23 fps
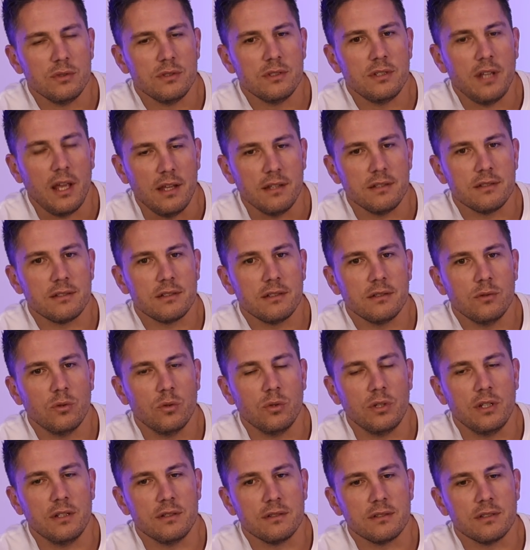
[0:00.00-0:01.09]
test
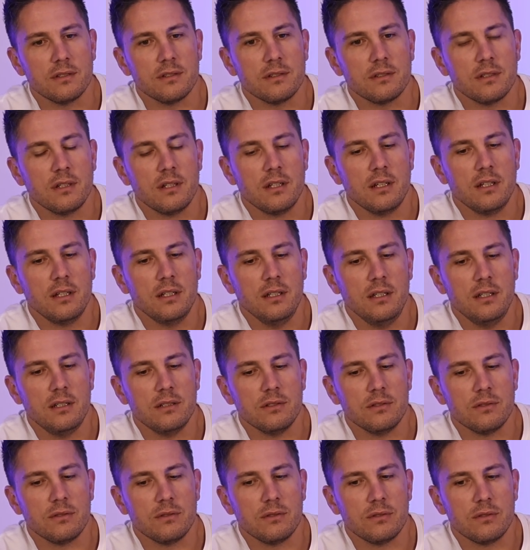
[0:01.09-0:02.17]
audiences
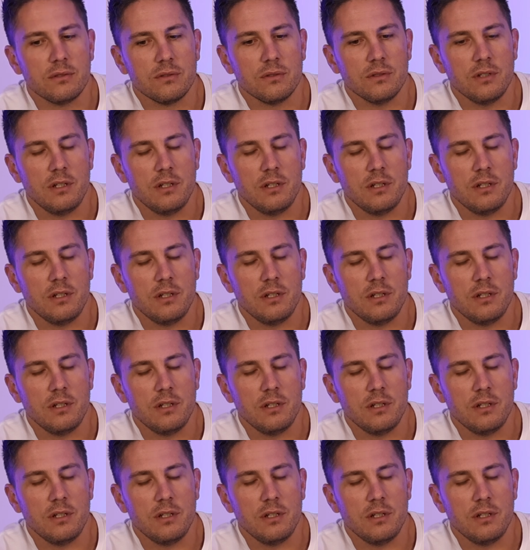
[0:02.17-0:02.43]
is,